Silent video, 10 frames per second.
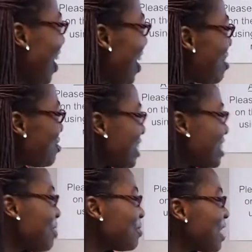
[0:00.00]
If at
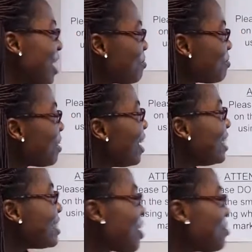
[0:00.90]
some time
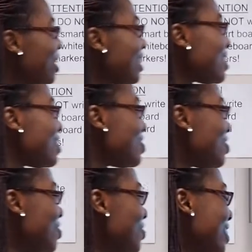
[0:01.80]
someone
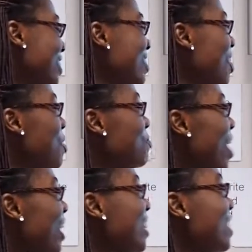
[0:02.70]
doesn't do it,
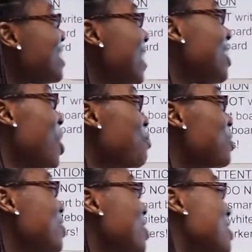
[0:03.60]
bad things can
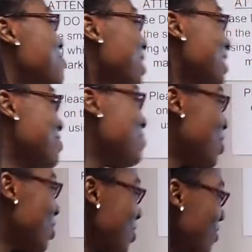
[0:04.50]
happen to this person
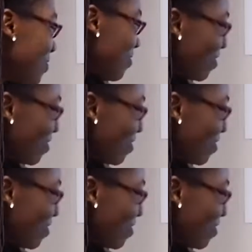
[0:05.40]
because of